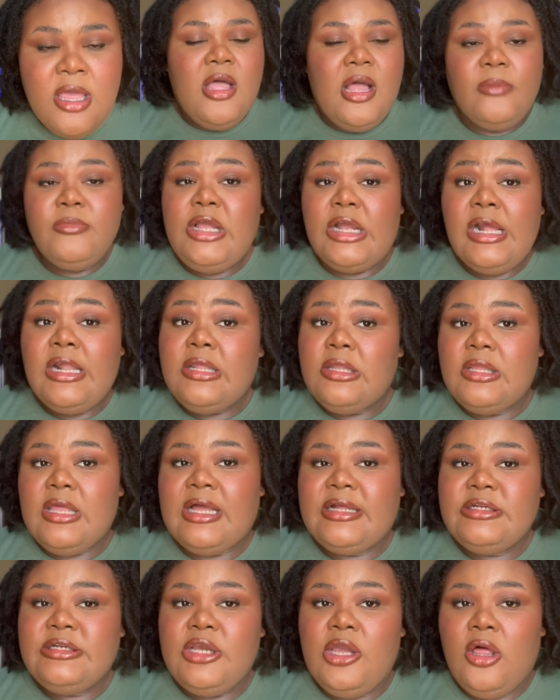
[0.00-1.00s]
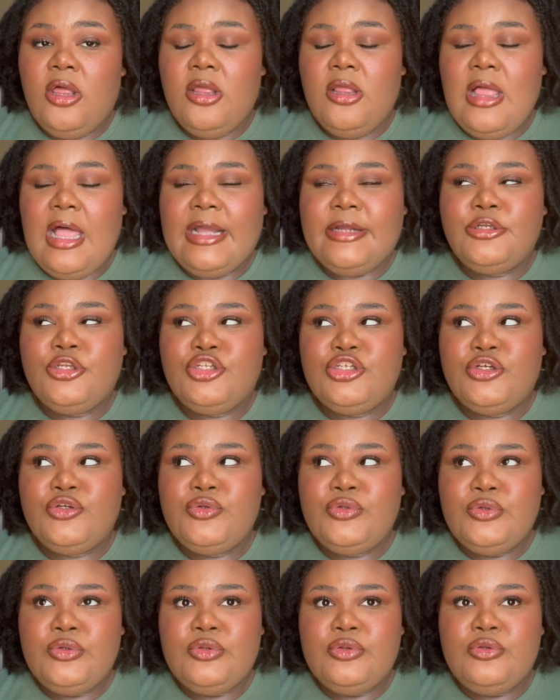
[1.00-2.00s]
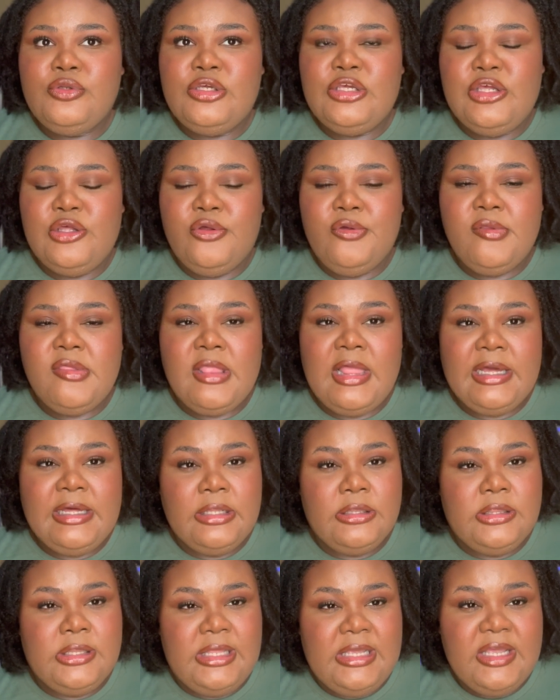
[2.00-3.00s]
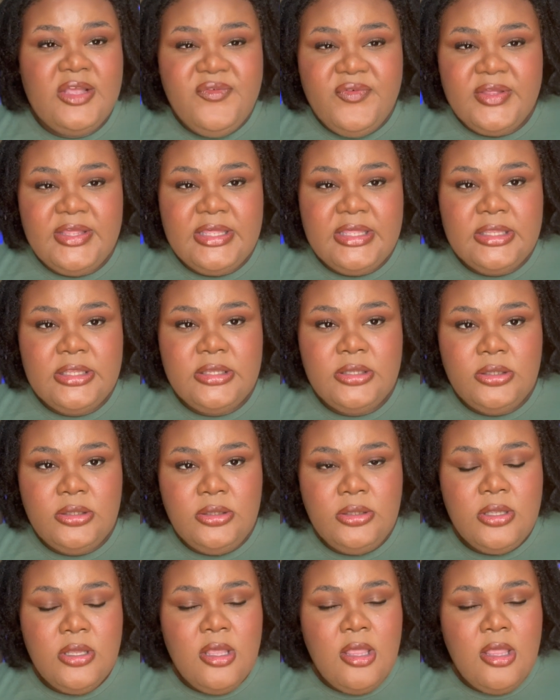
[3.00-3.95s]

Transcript: I'm not gonna lie to y'all, I do use like a leave-in.